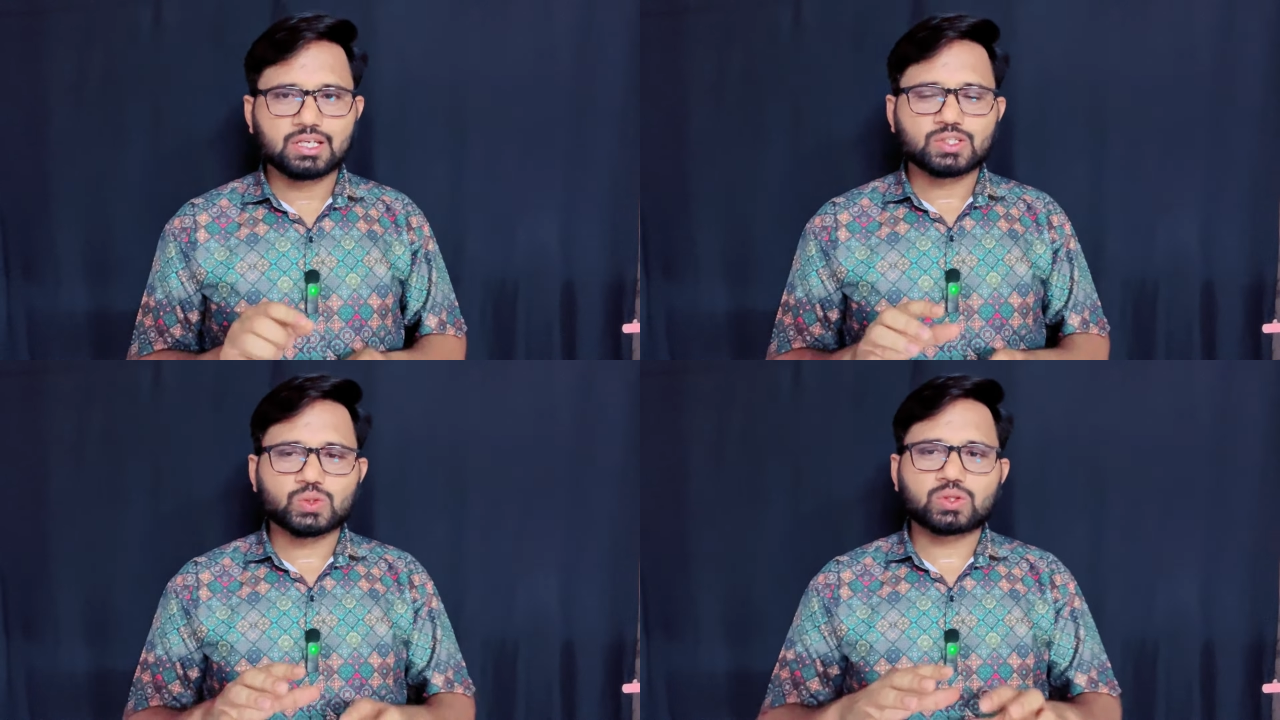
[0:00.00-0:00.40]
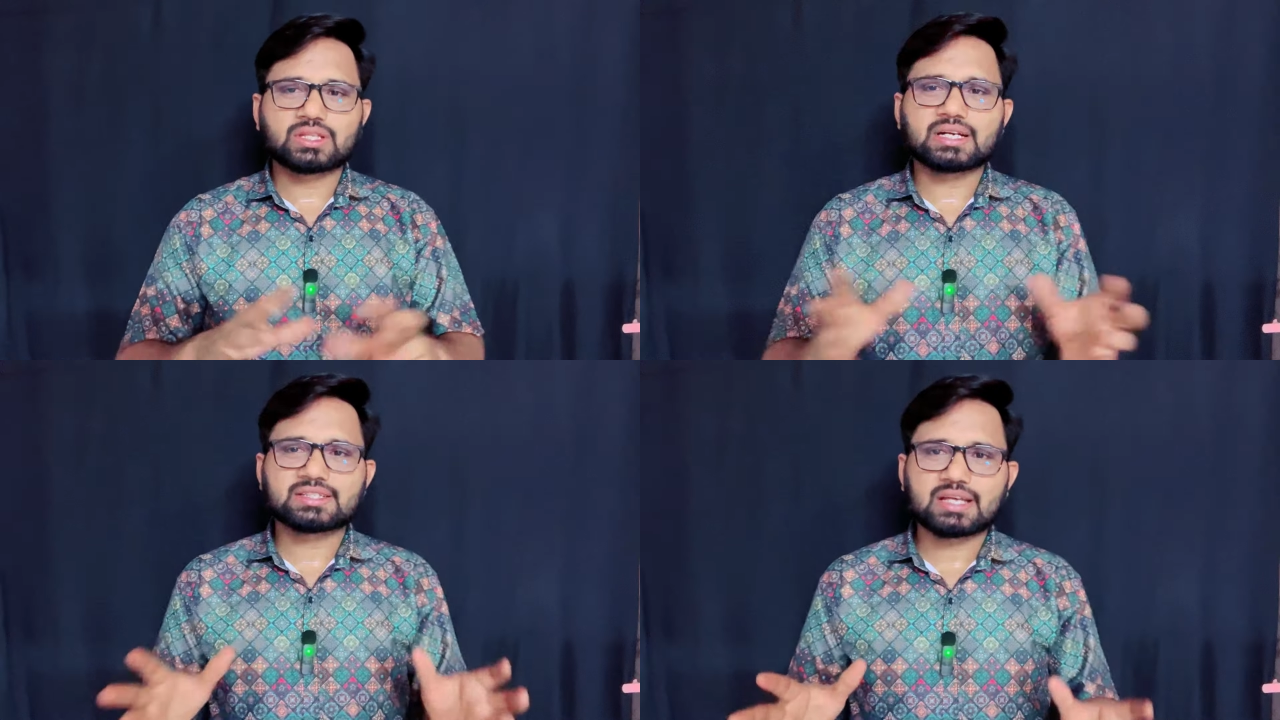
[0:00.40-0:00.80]
So
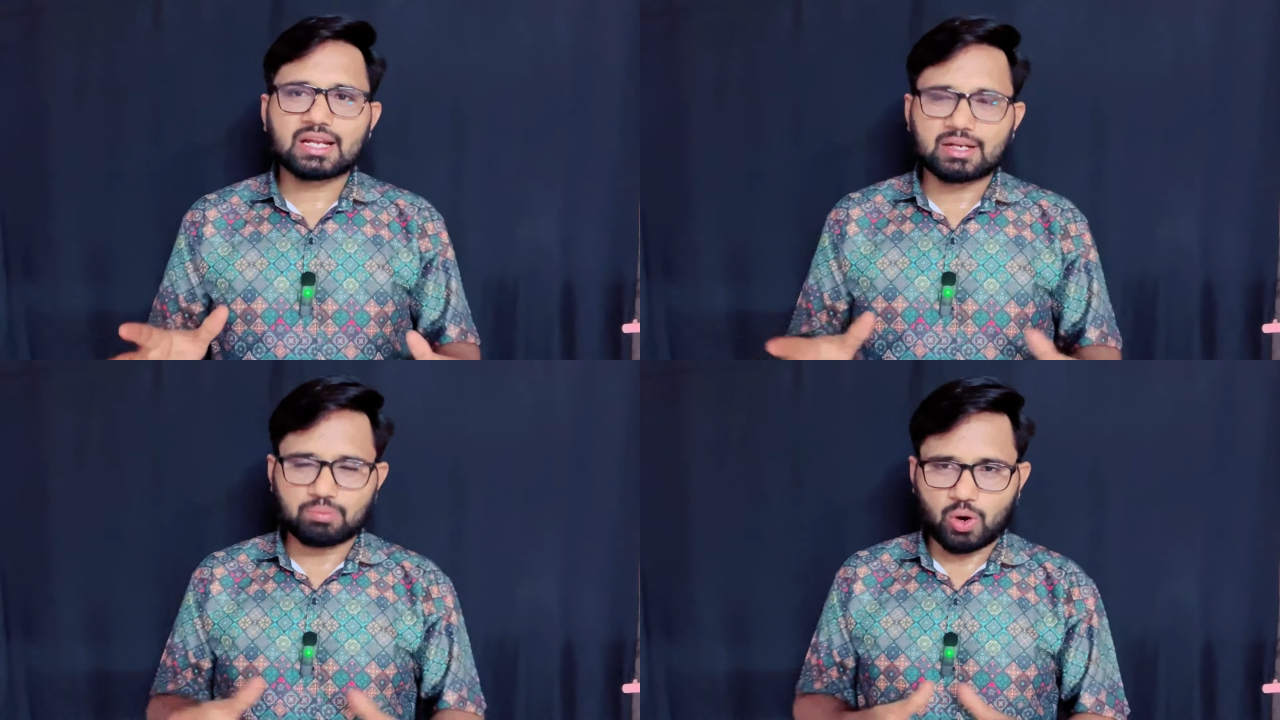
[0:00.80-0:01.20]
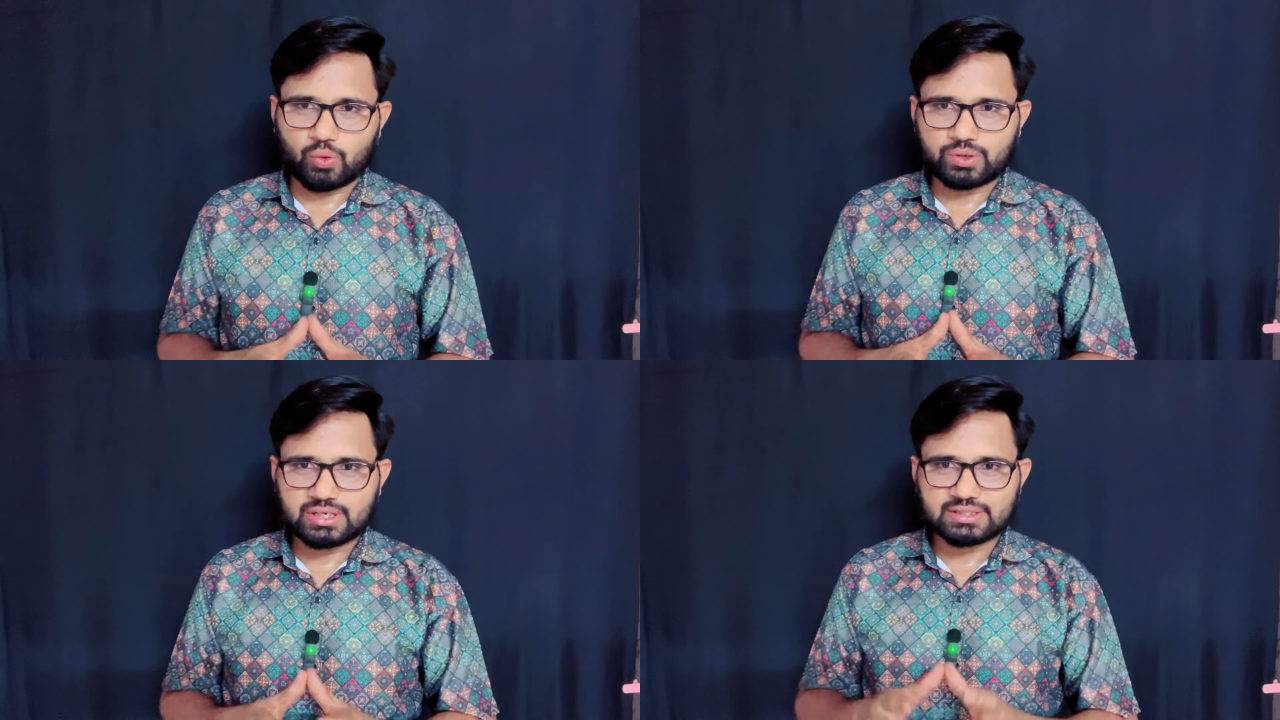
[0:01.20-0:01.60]
that's all
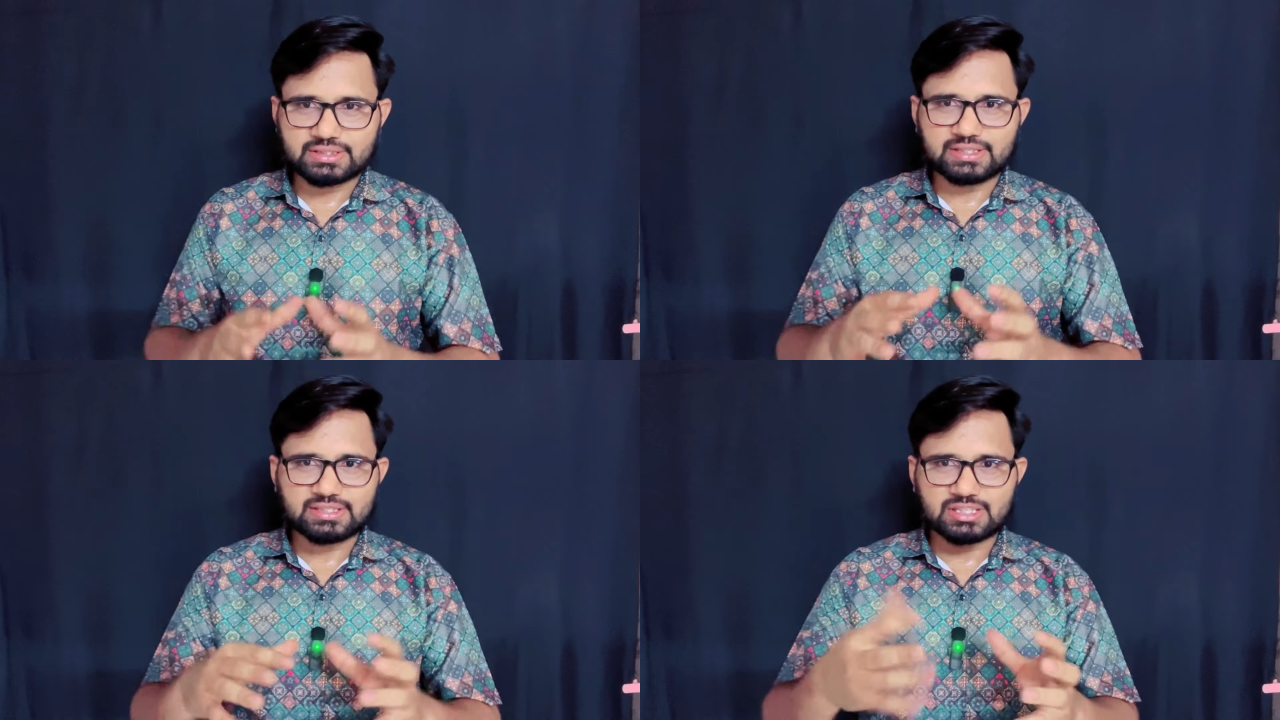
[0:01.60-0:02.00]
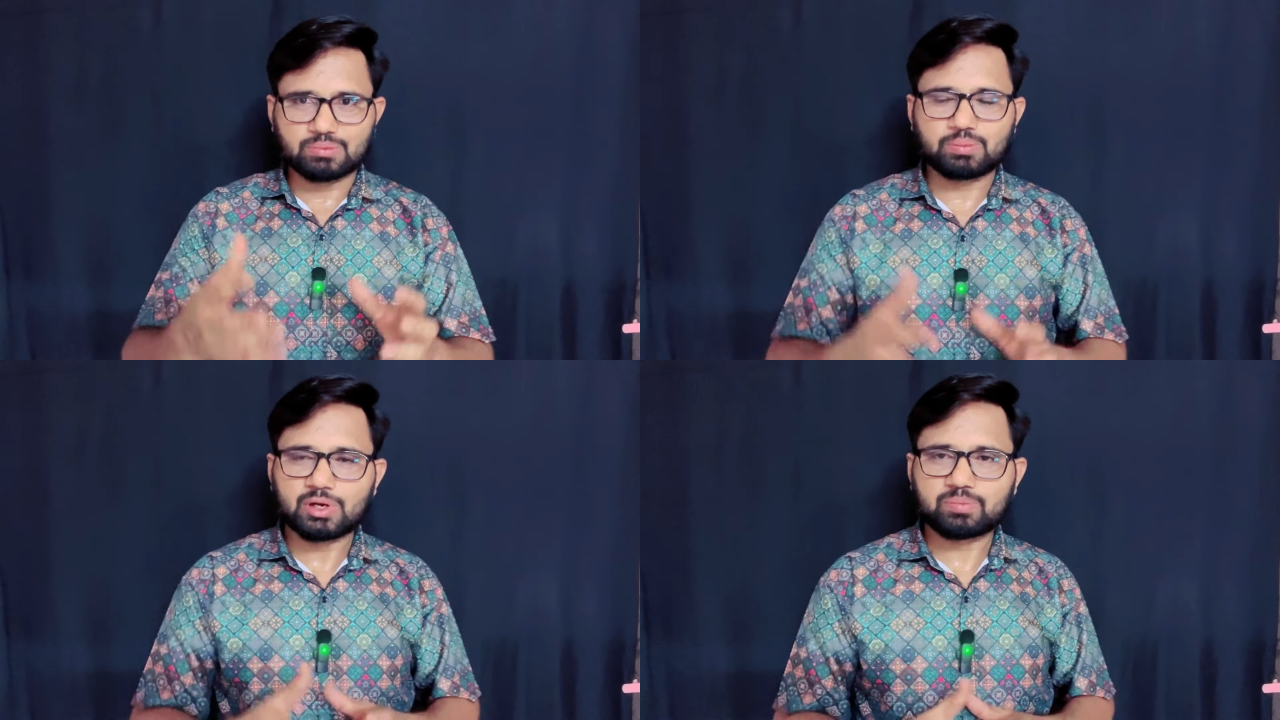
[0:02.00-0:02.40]
about this
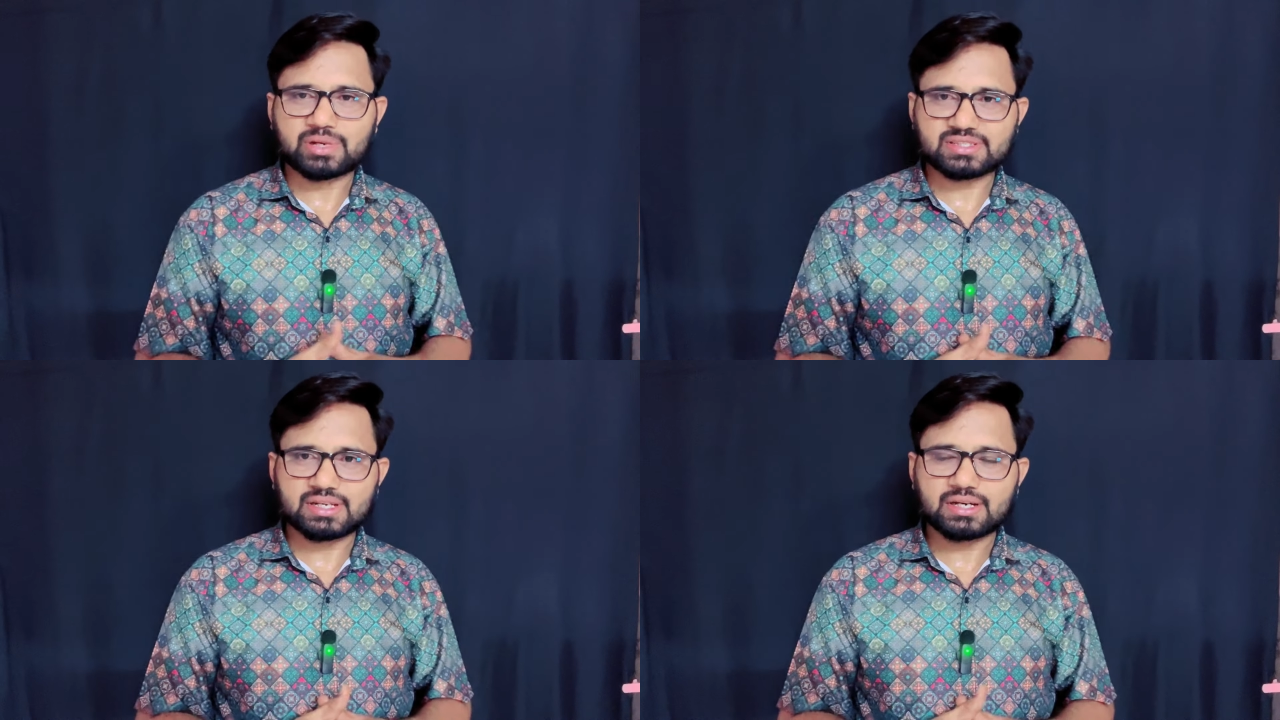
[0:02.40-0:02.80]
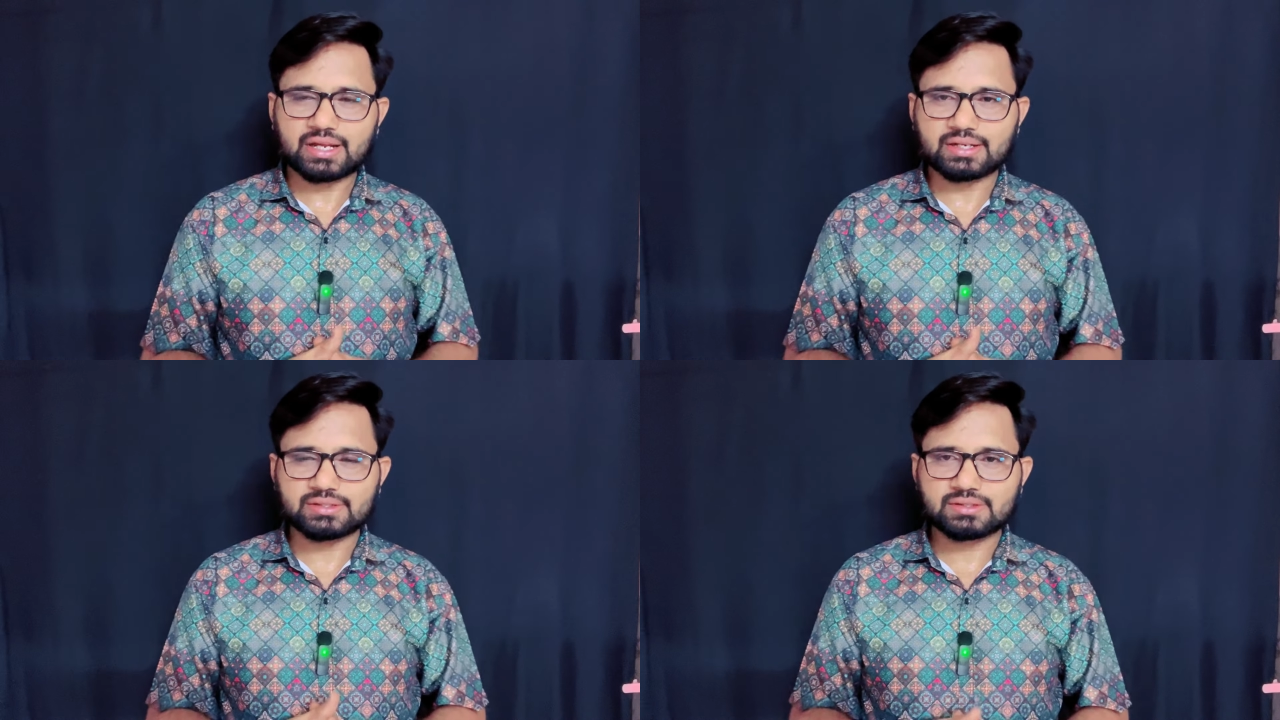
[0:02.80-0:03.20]
simple present
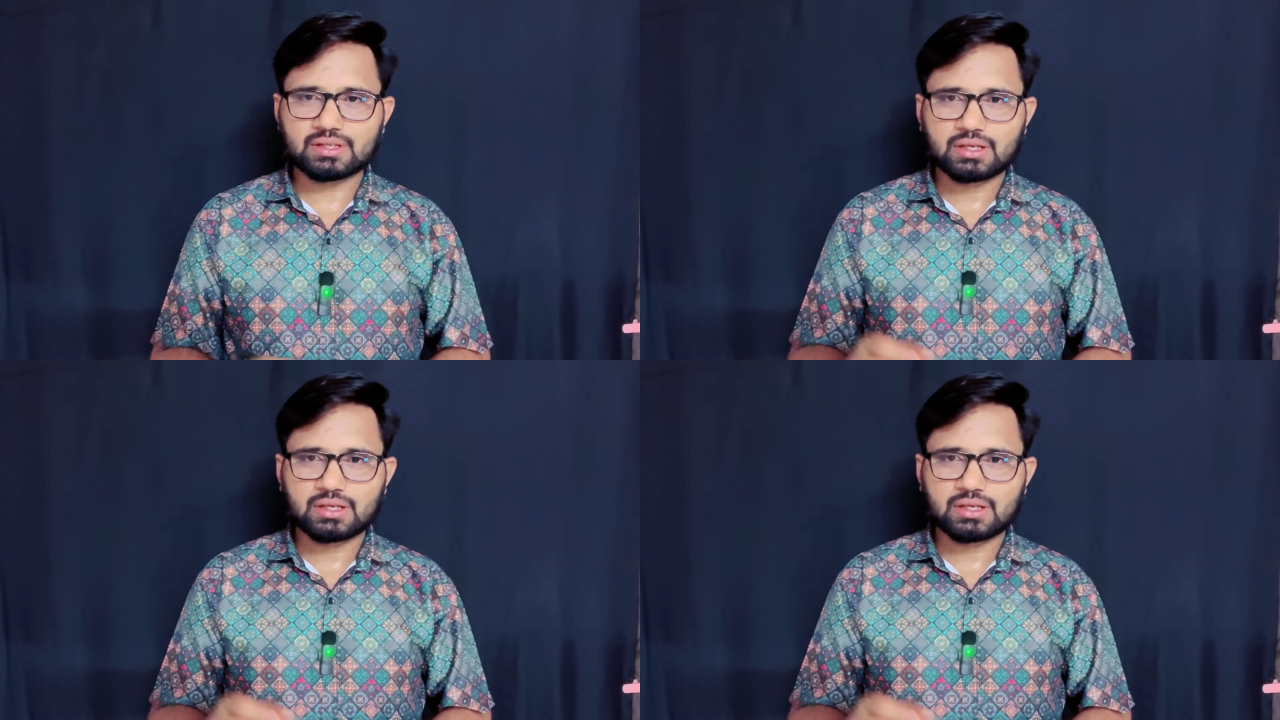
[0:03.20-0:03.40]
tense.